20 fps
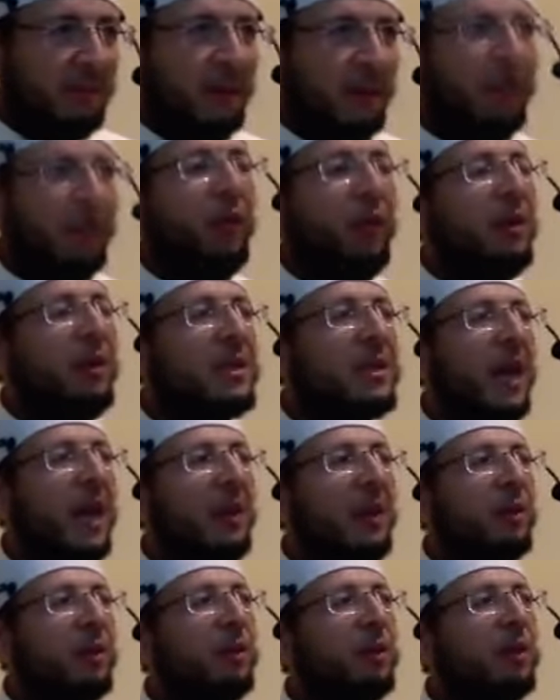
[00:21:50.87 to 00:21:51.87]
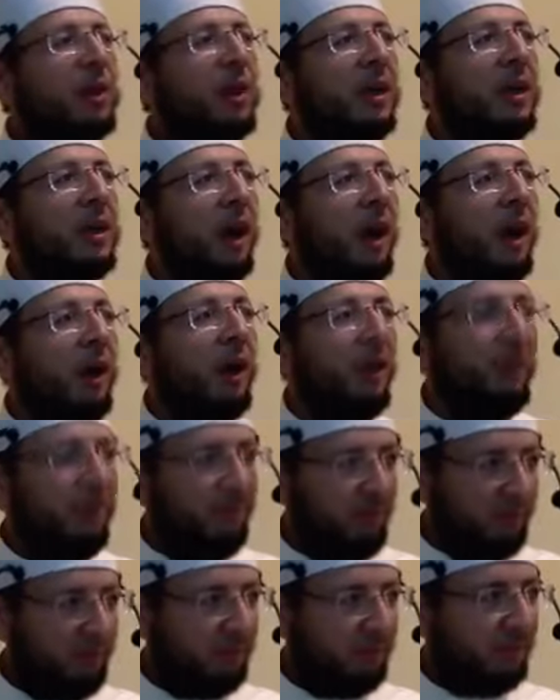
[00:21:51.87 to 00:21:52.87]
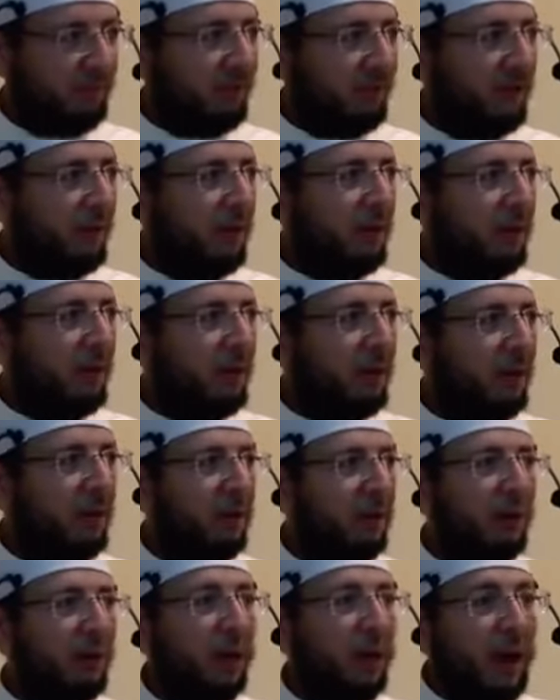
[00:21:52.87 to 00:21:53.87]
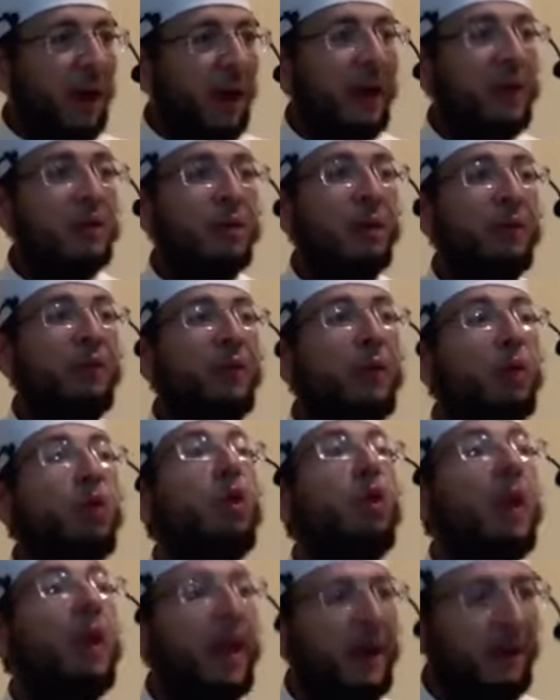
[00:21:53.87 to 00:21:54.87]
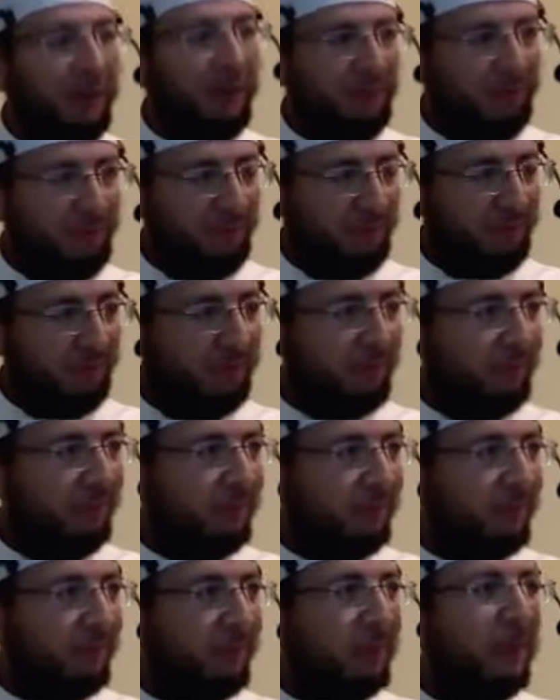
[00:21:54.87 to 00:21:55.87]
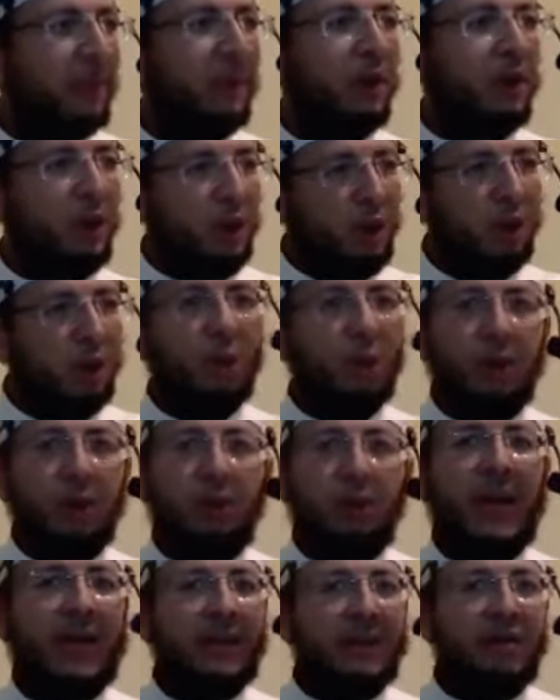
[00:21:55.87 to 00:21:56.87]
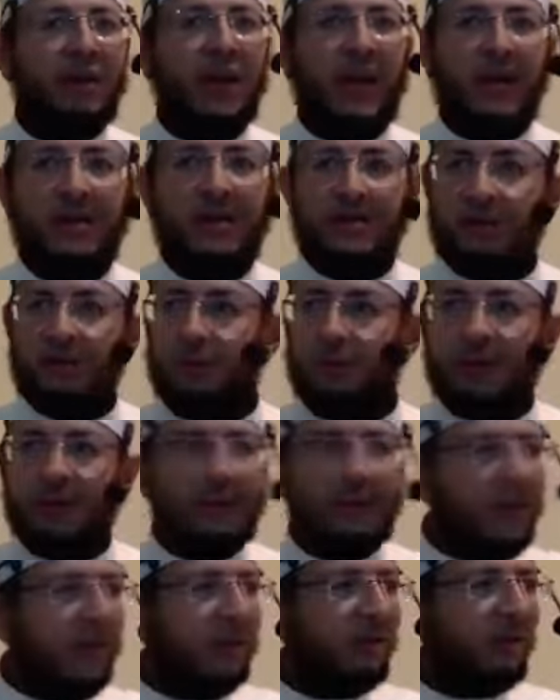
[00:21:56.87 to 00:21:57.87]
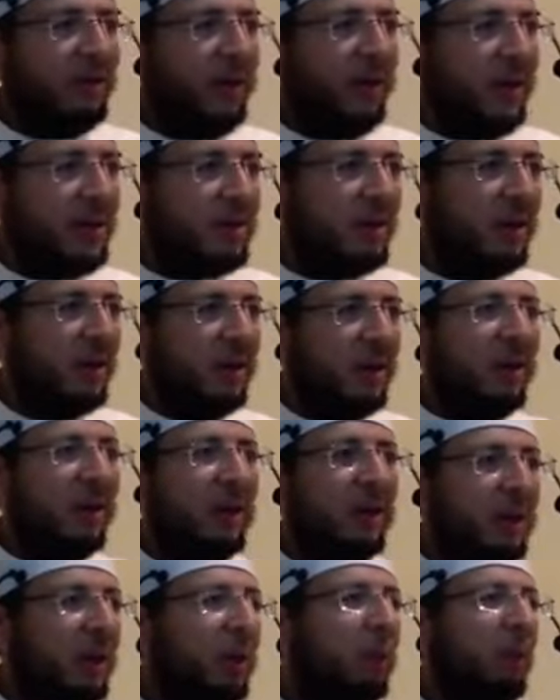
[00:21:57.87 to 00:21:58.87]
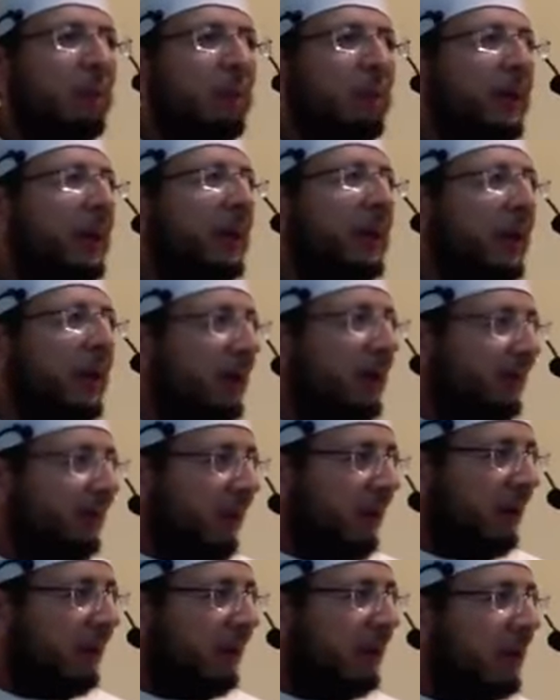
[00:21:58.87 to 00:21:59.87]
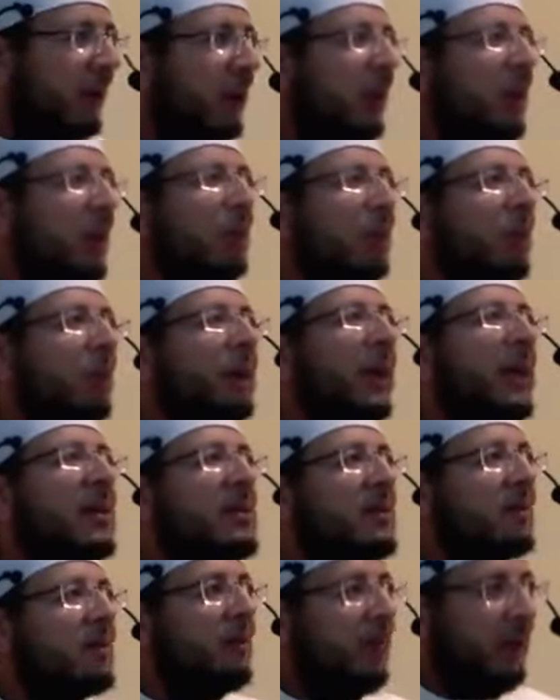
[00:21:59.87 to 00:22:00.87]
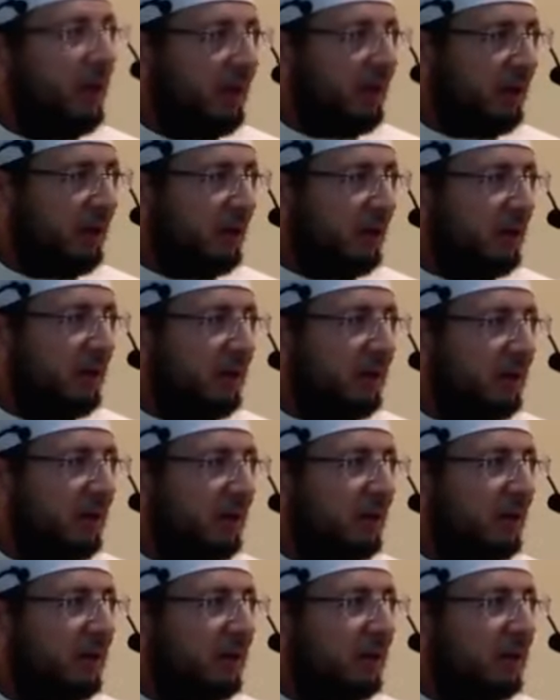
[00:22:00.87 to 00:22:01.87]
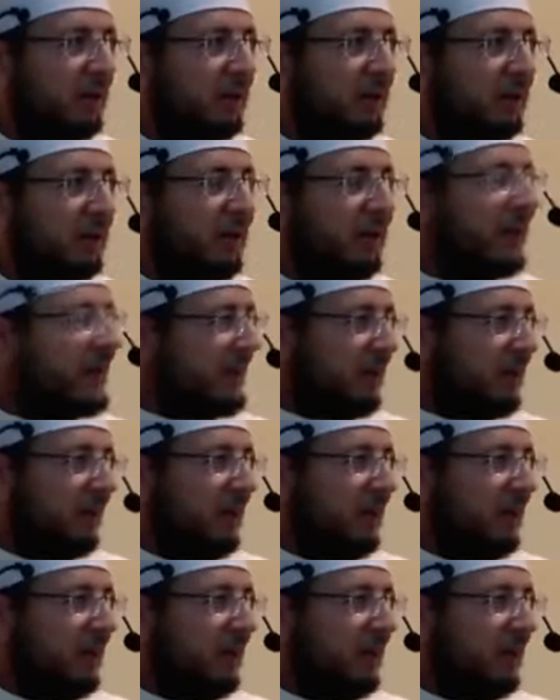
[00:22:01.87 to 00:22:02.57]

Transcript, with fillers: If you decided to turn off the light of your life you will do that crash. What's that crash? You will be in the hellfire. You will be astray. That's,